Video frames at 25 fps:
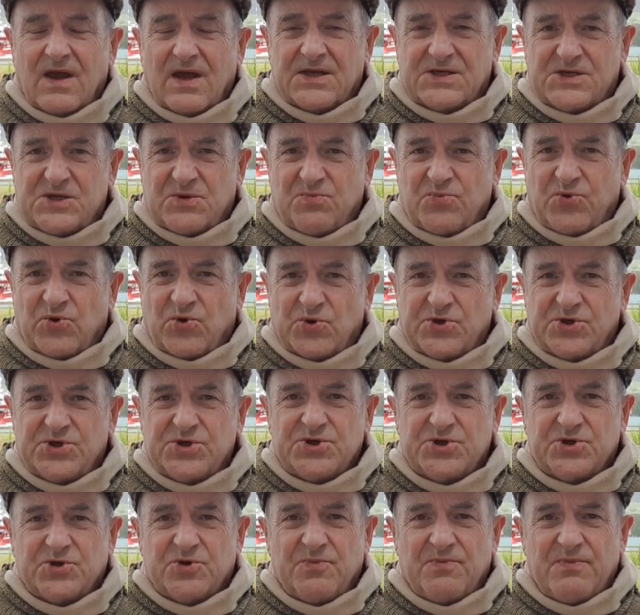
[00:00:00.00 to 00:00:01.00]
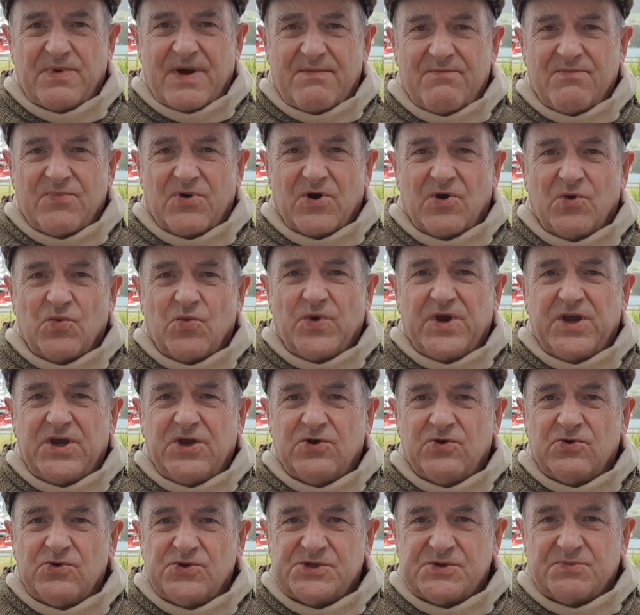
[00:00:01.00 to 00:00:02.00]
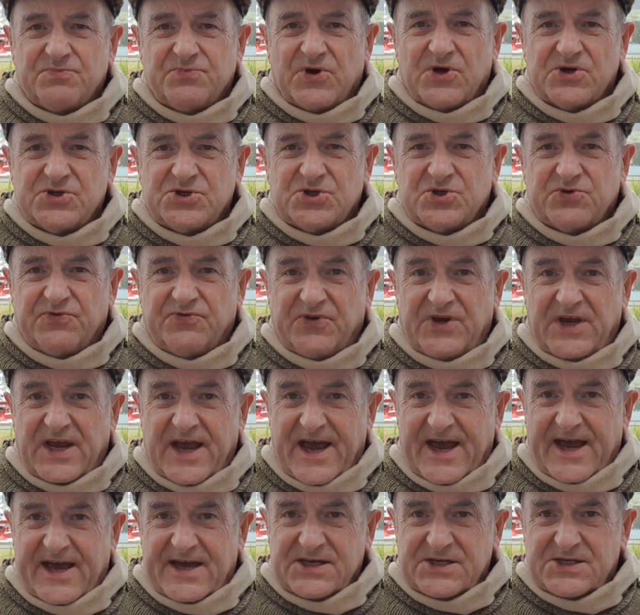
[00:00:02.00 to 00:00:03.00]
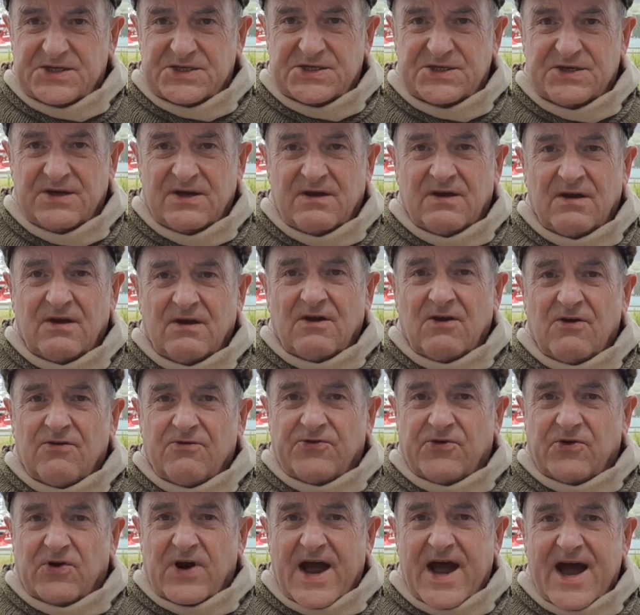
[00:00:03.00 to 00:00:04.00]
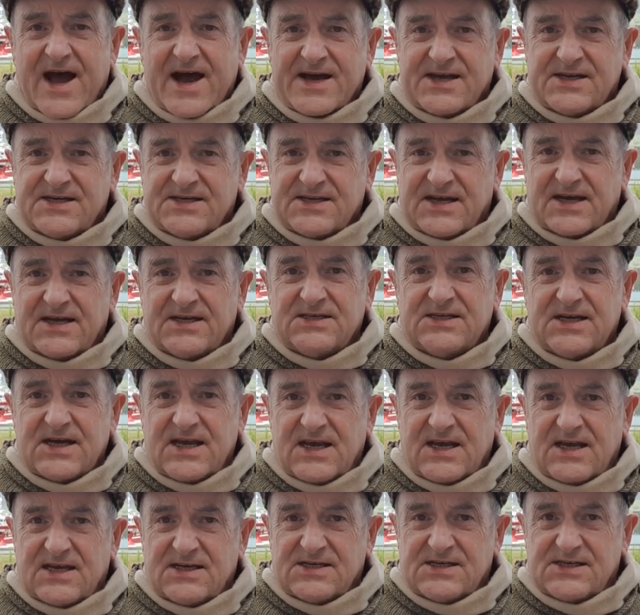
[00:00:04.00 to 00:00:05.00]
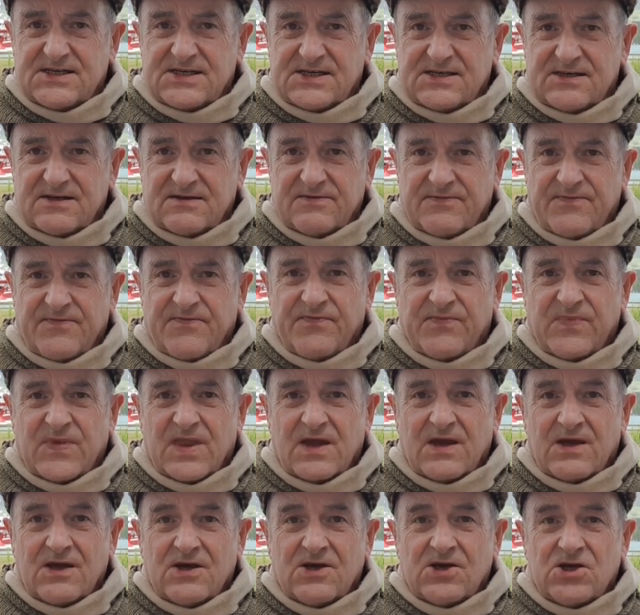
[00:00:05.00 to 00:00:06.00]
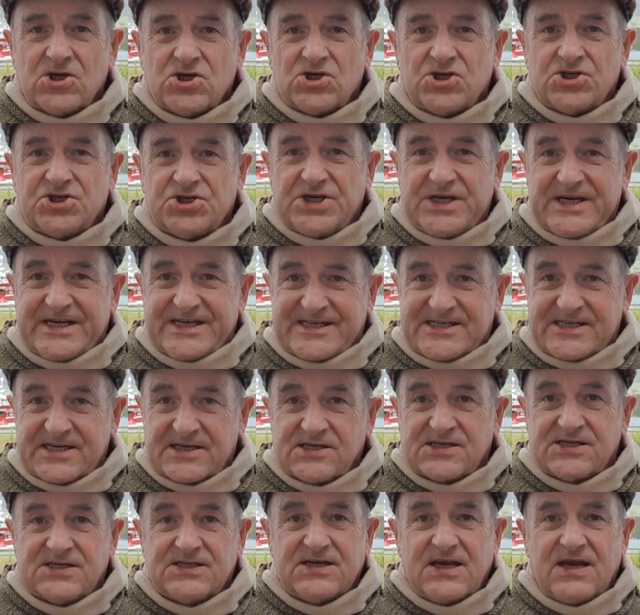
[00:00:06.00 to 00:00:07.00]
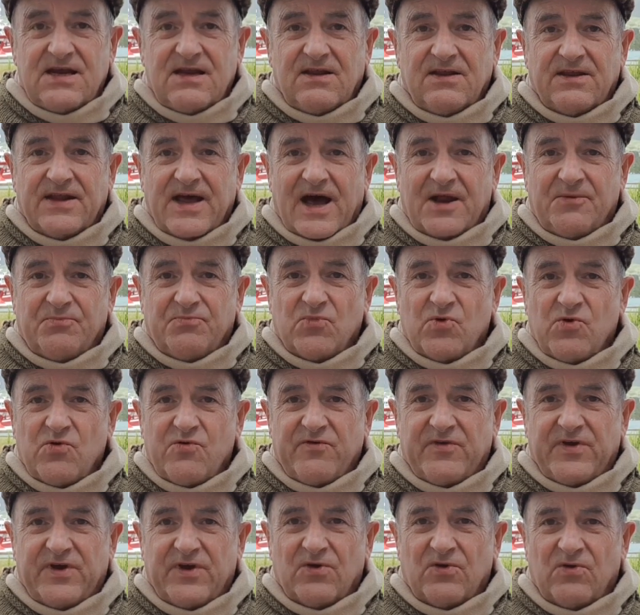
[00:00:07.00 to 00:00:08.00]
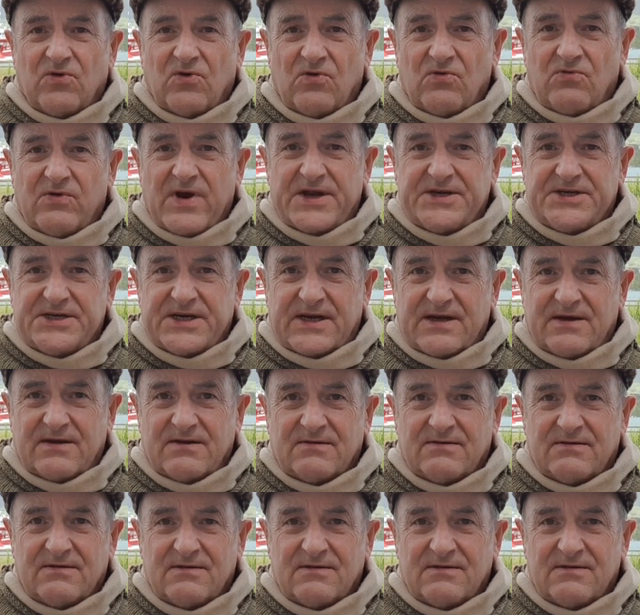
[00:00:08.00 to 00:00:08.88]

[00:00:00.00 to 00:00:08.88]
It's important to remember we use apostrophe S for has and is. She's seen that movie already.